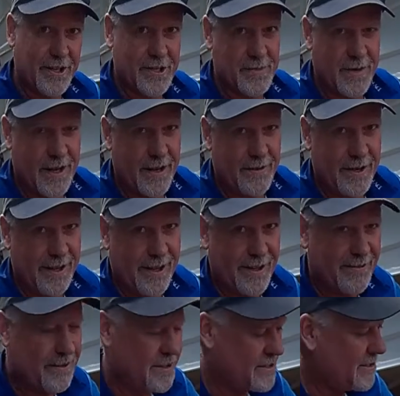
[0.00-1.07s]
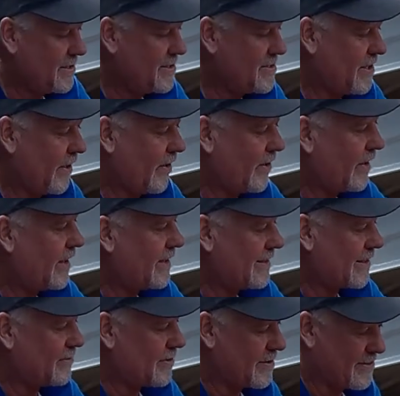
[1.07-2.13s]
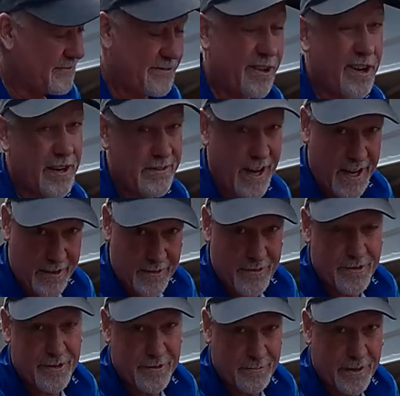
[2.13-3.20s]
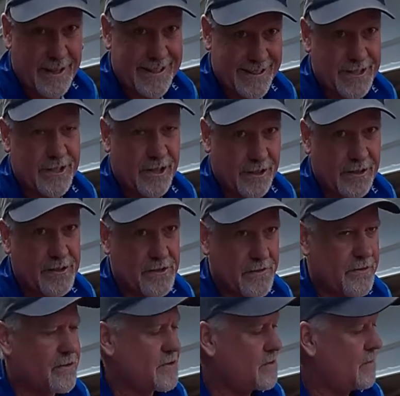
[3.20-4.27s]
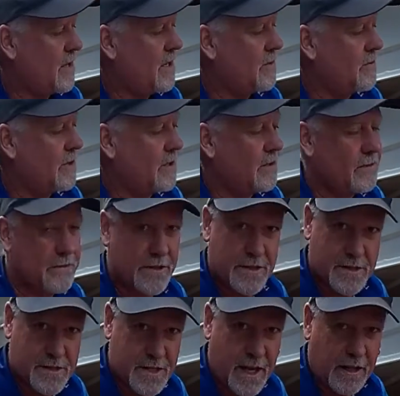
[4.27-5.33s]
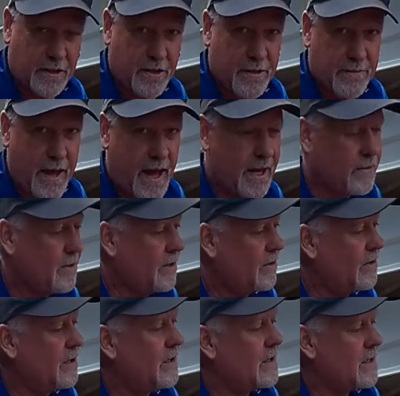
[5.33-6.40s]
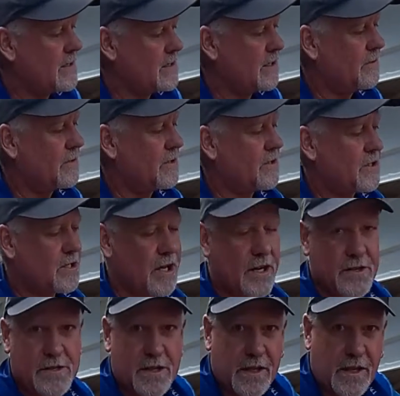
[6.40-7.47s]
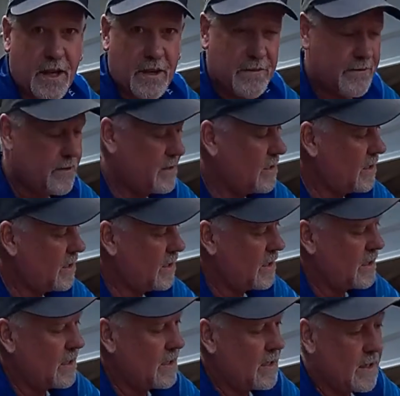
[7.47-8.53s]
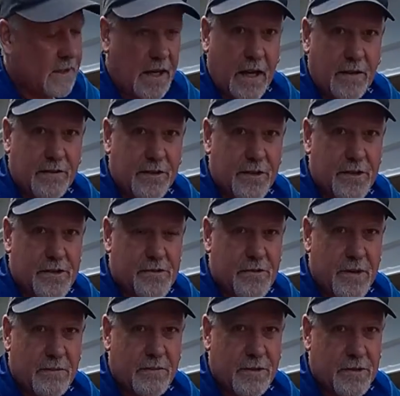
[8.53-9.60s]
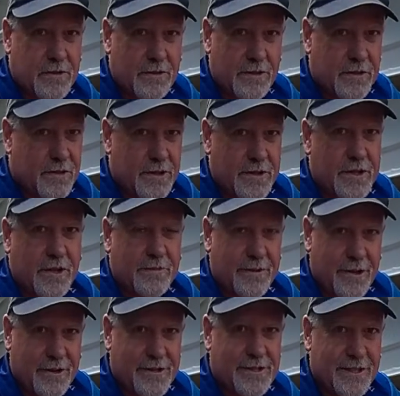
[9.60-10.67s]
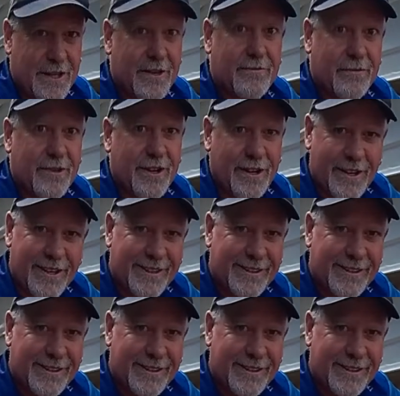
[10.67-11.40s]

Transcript: spare wheel obviously, so they wanted $500+ for a spare wheel, which is the alloy mag wheel, so we just chose to go for the galvanised rim, which will do the job nicely if we need it.